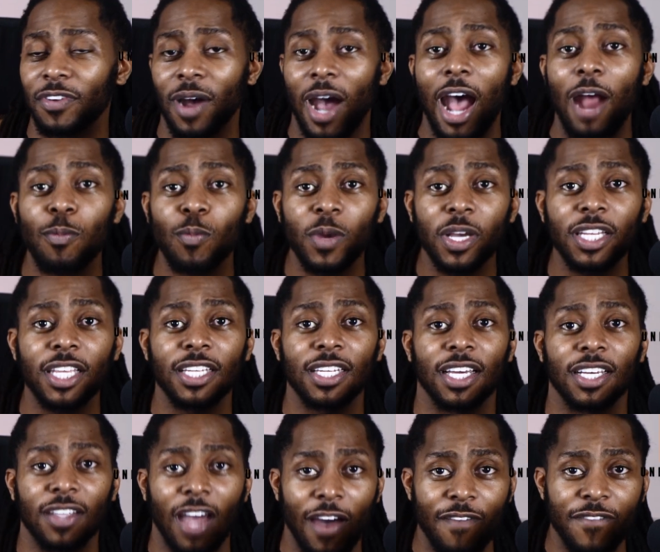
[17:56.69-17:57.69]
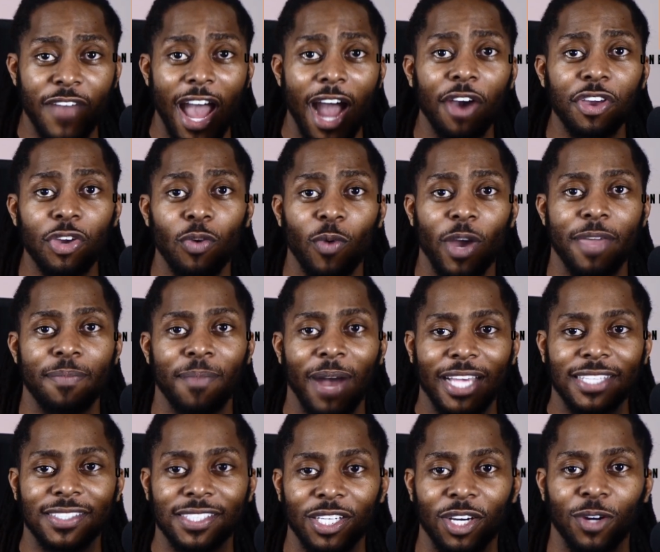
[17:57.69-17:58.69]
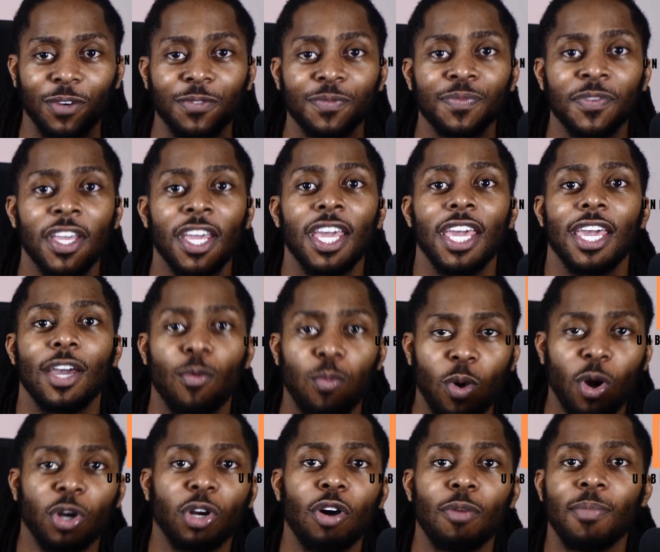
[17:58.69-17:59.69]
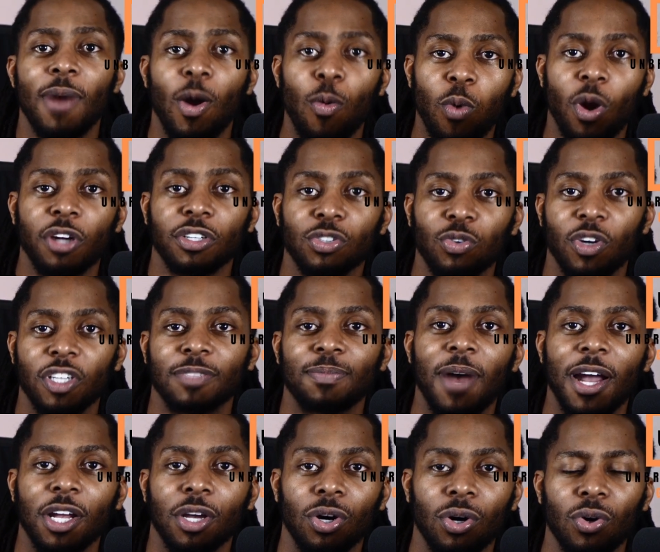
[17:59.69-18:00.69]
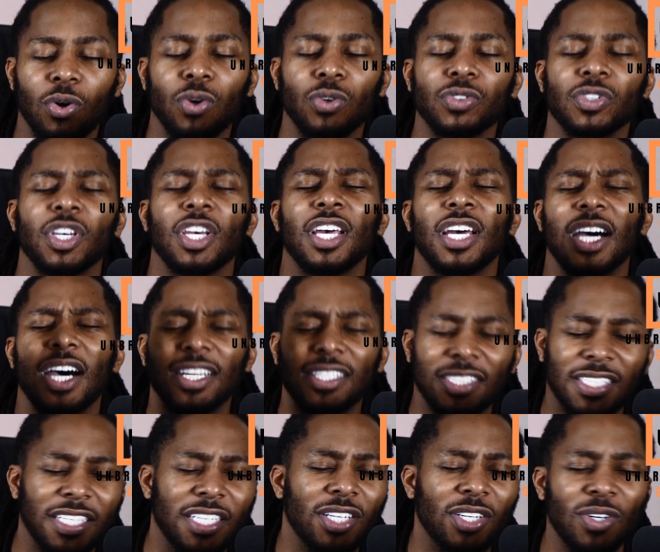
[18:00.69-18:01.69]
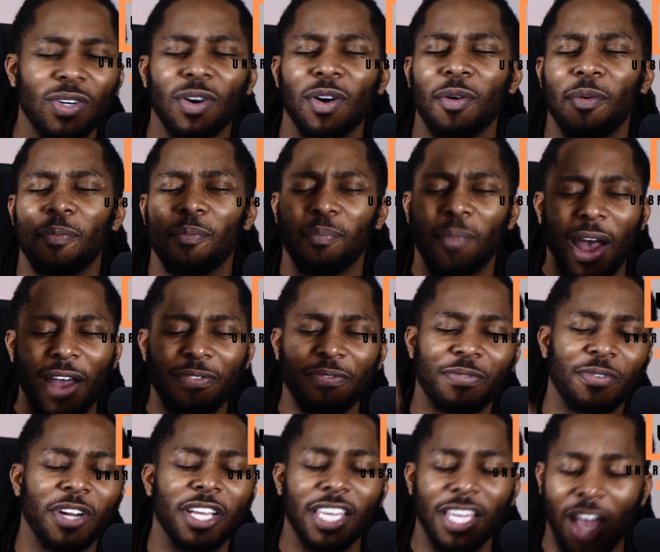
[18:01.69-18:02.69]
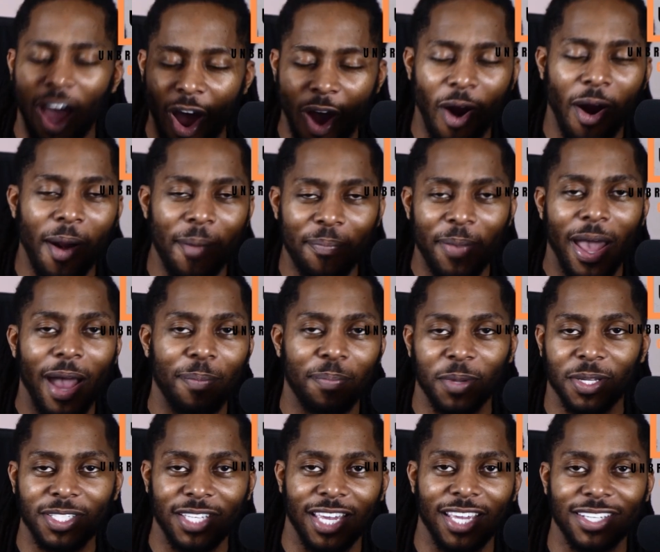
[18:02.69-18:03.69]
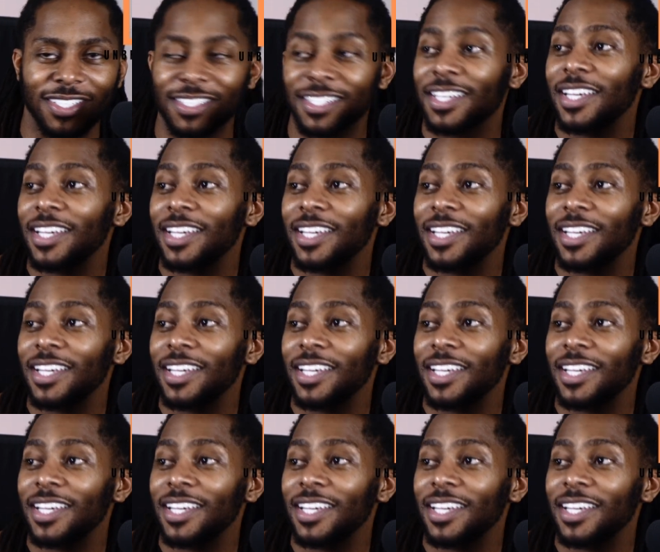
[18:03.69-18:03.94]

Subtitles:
I'm willing to evaluate myself and work towards my goals until my freaking heart palpitates,